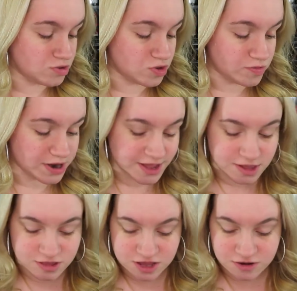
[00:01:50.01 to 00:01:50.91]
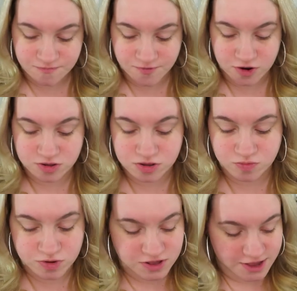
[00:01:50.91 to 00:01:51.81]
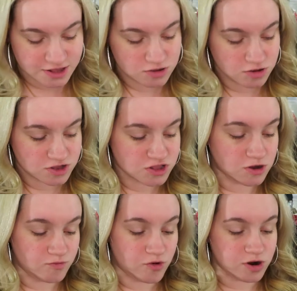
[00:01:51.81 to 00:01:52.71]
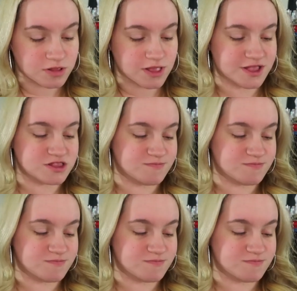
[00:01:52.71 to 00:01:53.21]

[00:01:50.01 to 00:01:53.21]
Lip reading: So what I did first was I took the Aurora Lights